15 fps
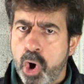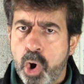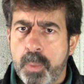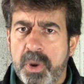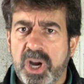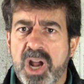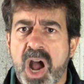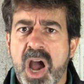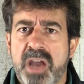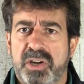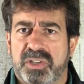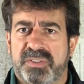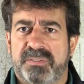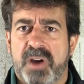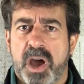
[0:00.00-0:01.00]
Omar
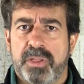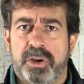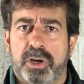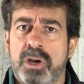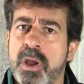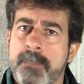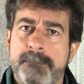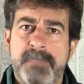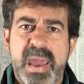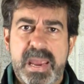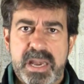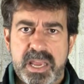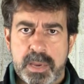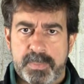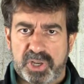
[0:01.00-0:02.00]
Khadr's father
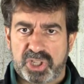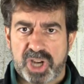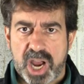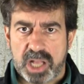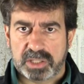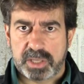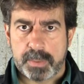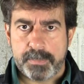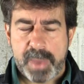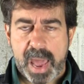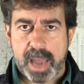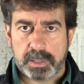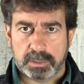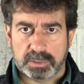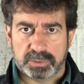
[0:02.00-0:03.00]
made him a child
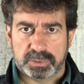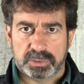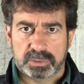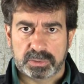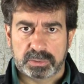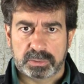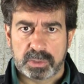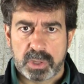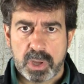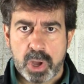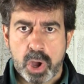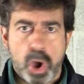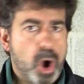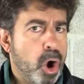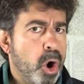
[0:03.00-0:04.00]
combatant.
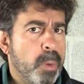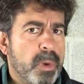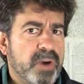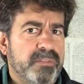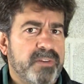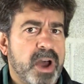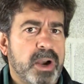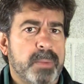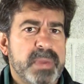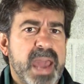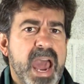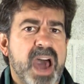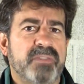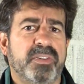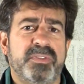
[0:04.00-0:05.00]
Omar fought on
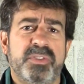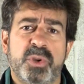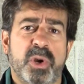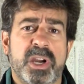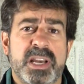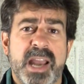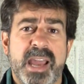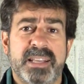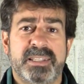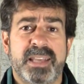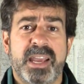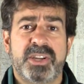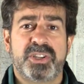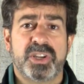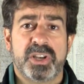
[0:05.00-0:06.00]
behalf of the
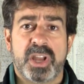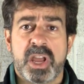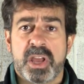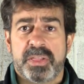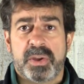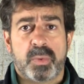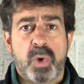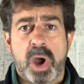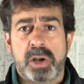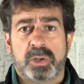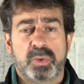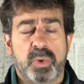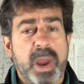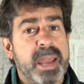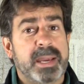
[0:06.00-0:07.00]
organization that
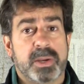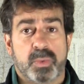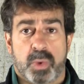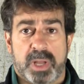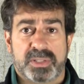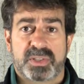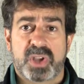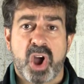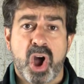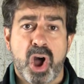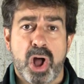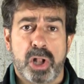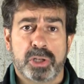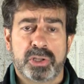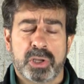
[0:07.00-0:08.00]
Ronald Reagan once
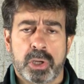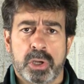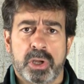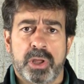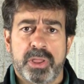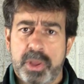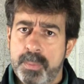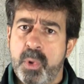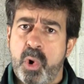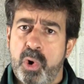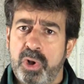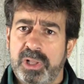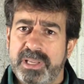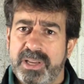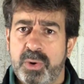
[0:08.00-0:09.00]
called the
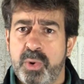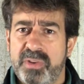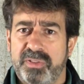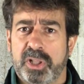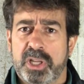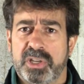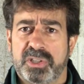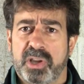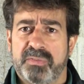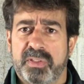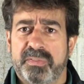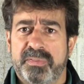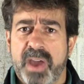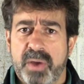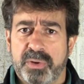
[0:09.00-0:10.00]
moral equivalent of the
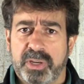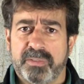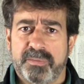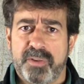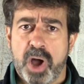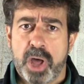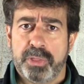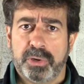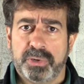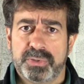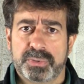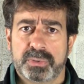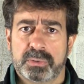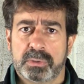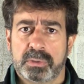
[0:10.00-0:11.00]
Founding
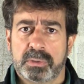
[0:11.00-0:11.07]
Fathers.